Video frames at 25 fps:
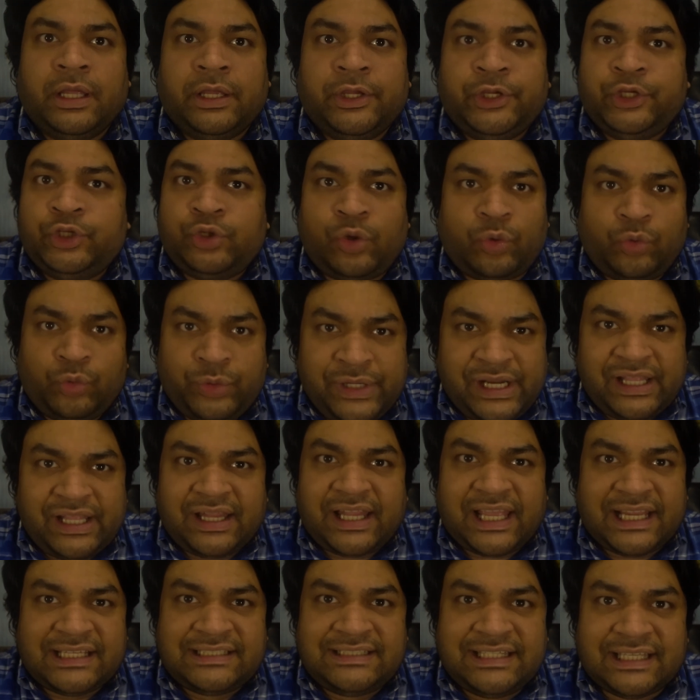You don't
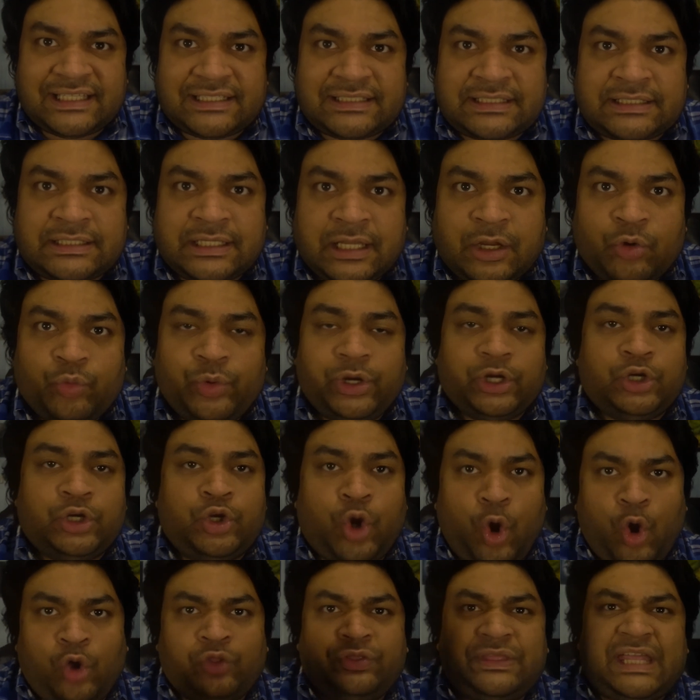realize this. We're
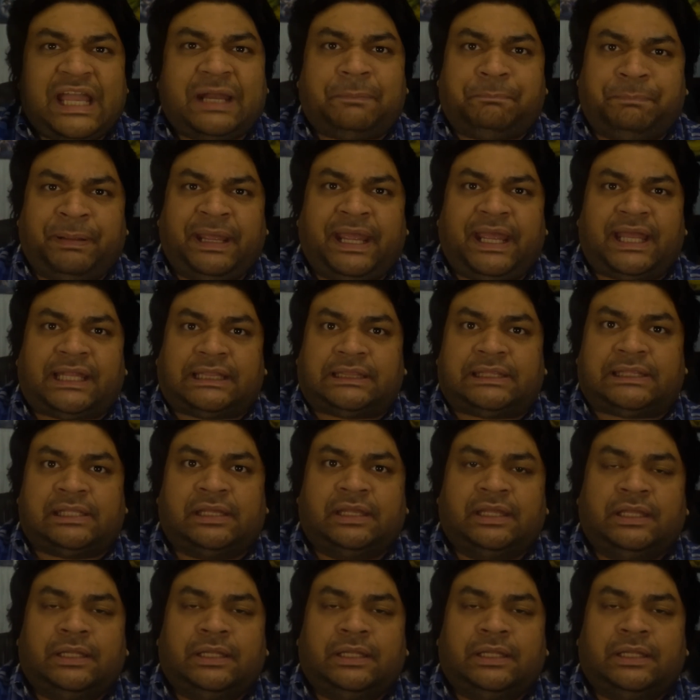going that path.